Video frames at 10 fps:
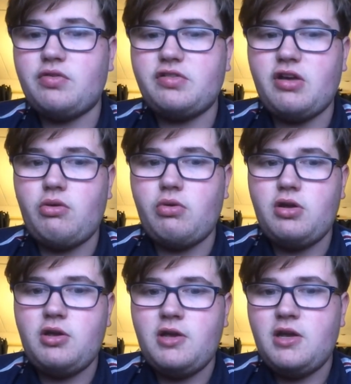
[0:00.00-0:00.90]
So
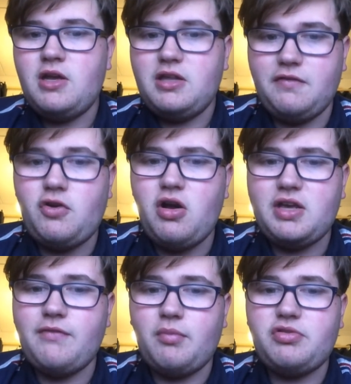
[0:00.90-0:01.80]
you've got to
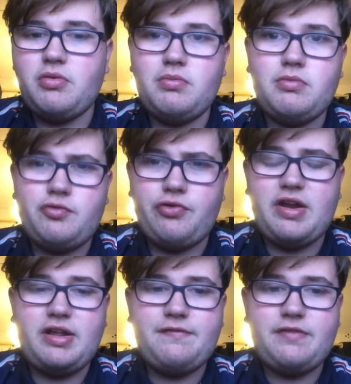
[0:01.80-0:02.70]
give him some
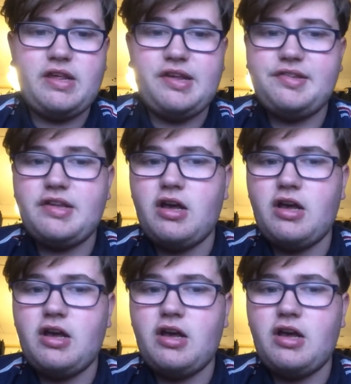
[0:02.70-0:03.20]
credit for this.